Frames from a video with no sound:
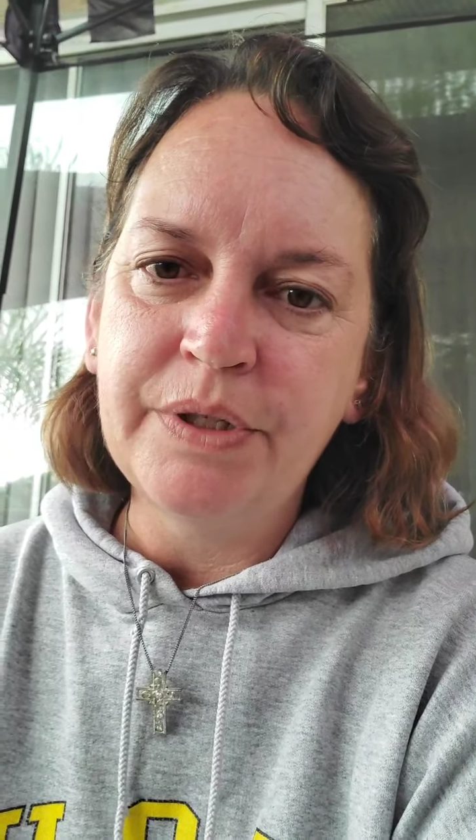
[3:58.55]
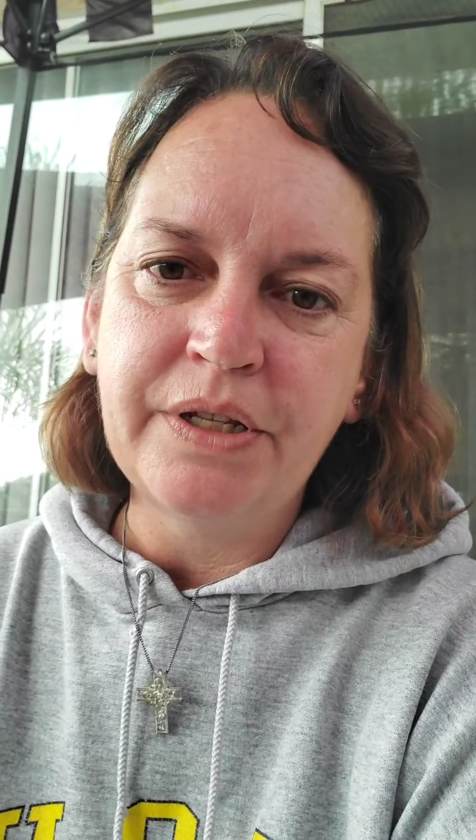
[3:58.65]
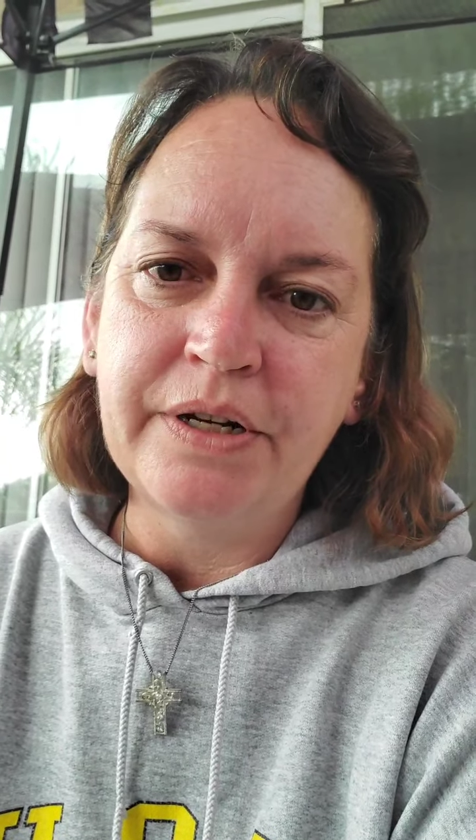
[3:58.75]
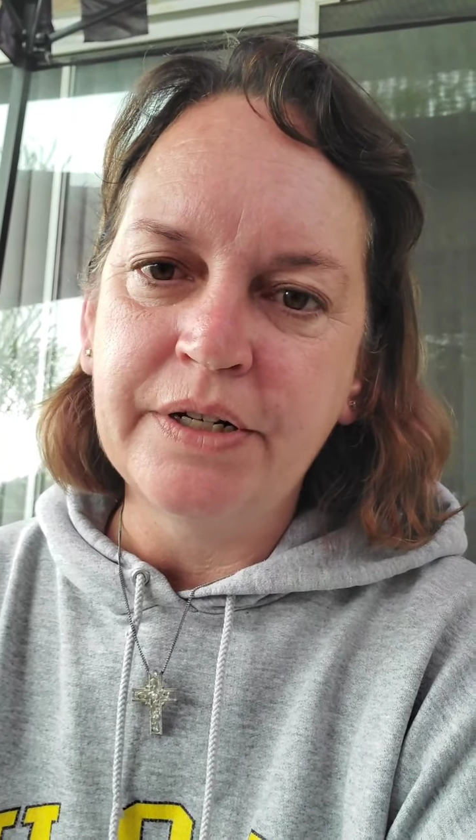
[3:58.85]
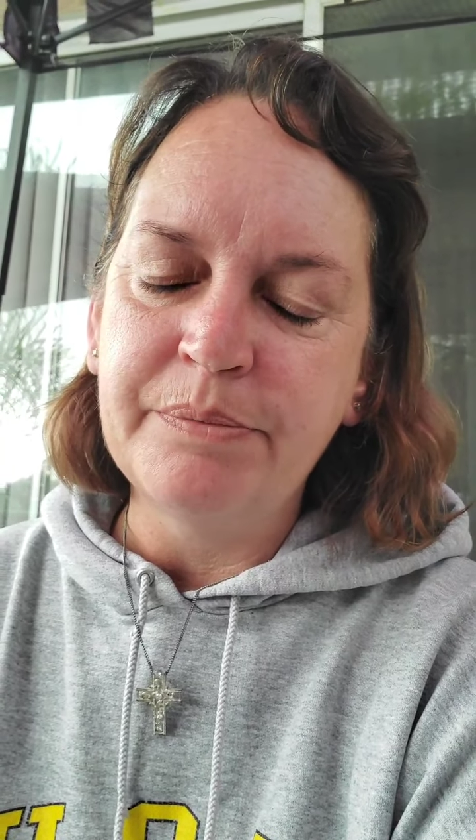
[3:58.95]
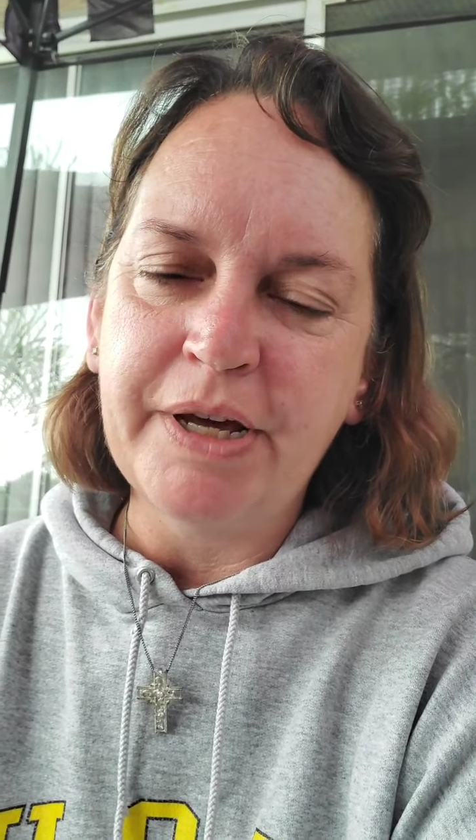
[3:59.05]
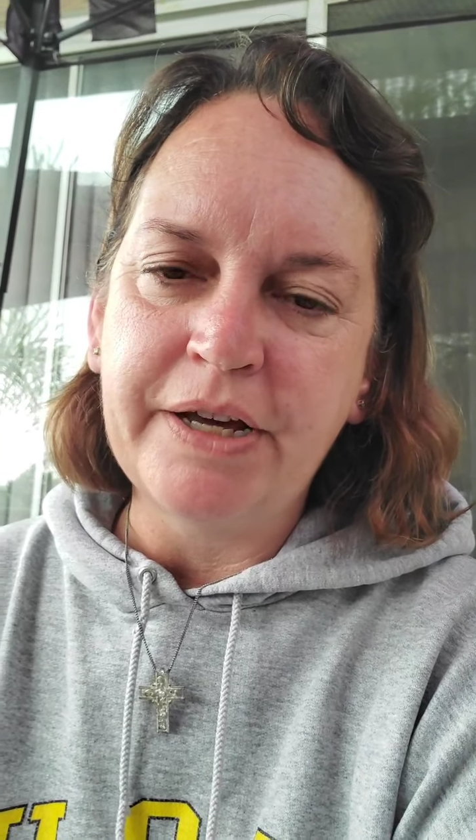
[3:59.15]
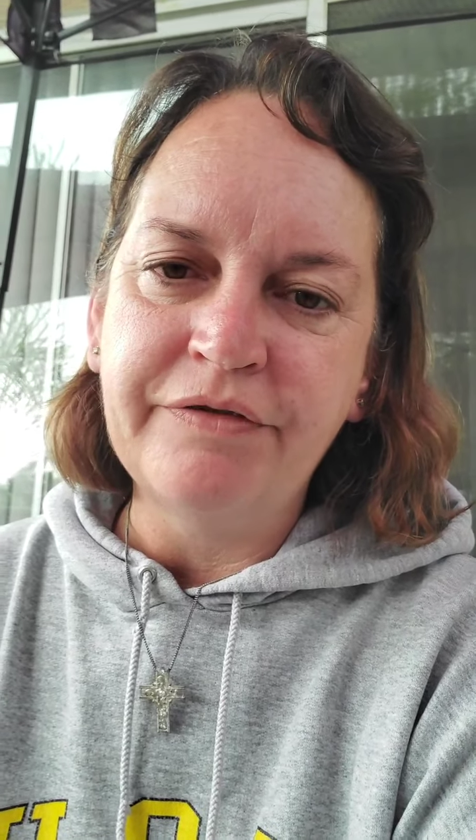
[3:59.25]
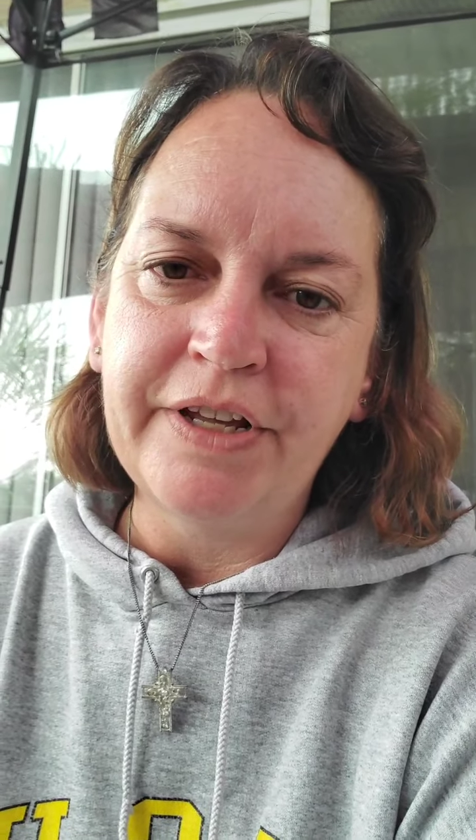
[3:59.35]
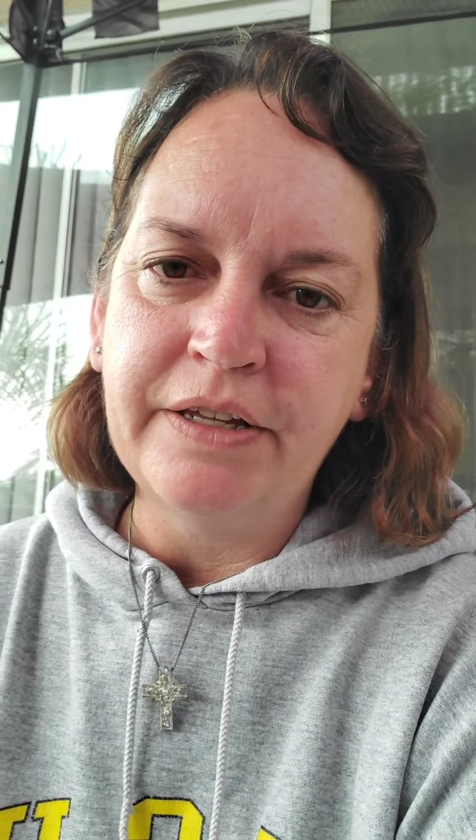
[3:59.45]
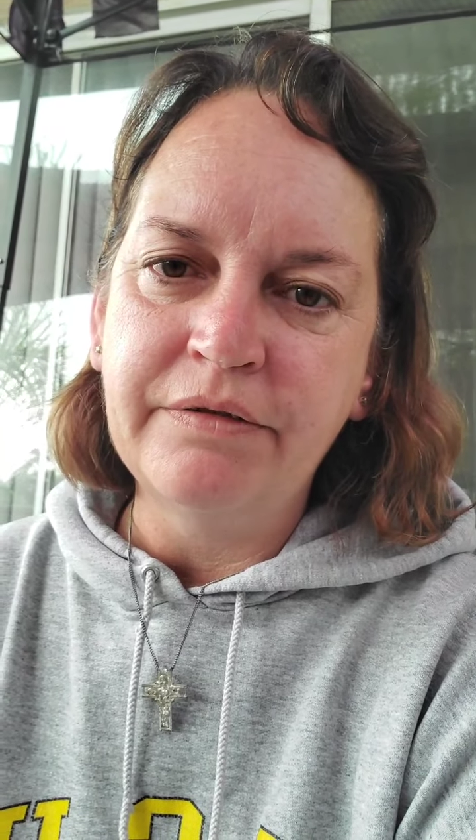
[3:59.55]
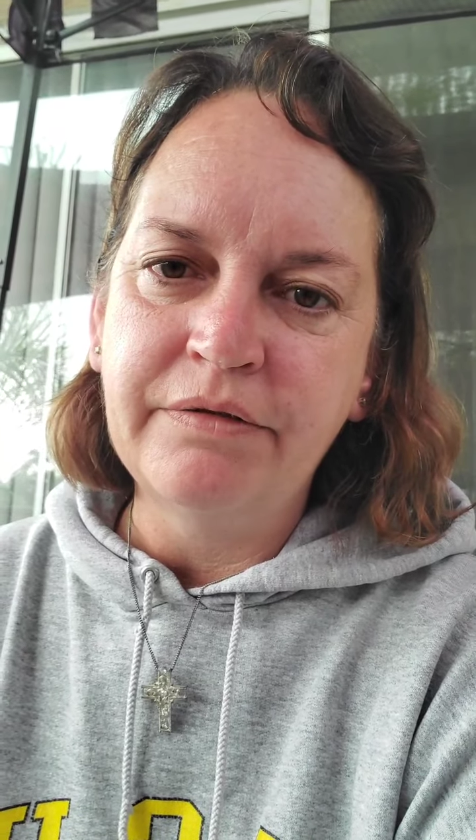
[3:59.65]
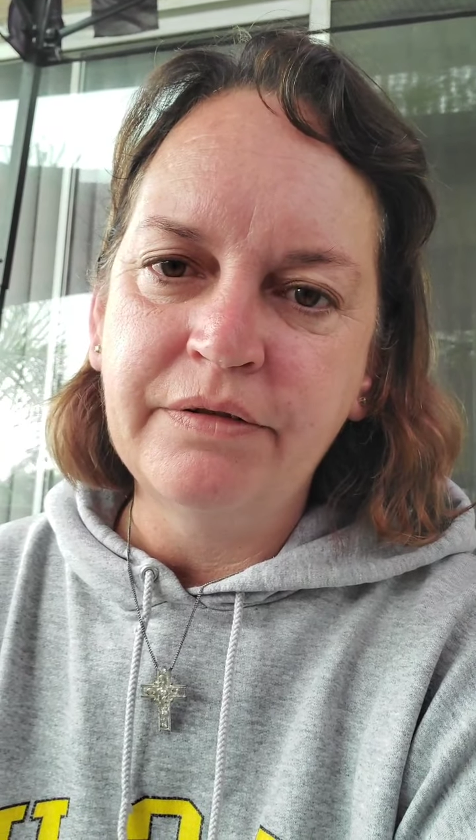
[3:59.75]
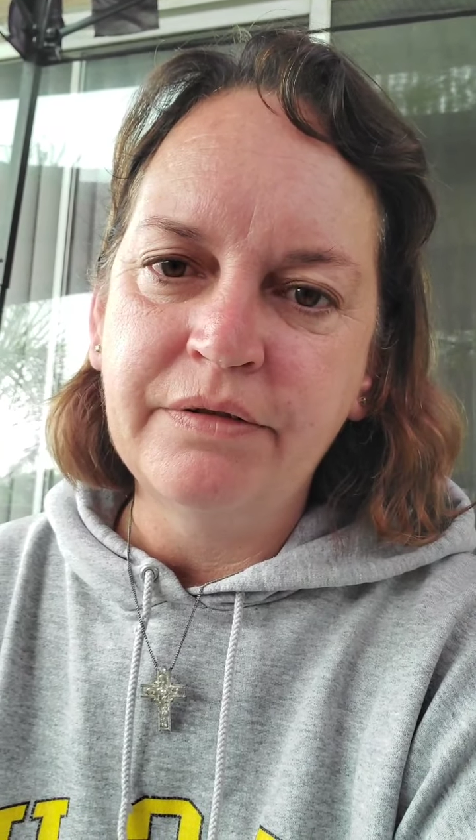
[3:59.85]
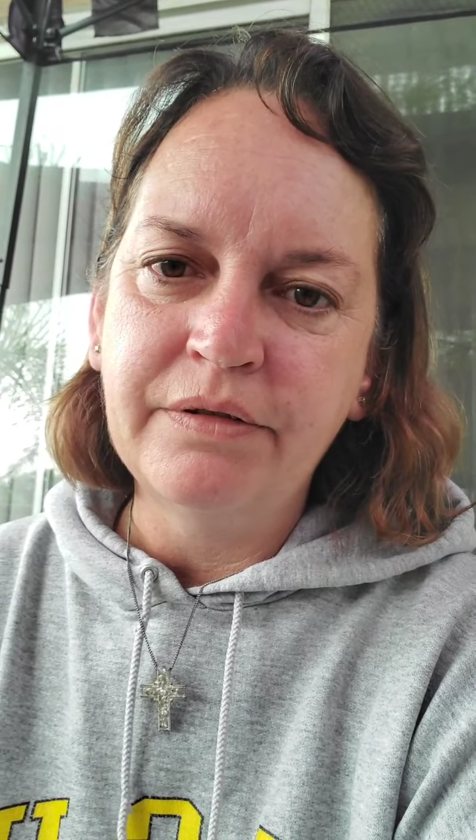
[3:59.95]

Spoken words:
there in bad faith.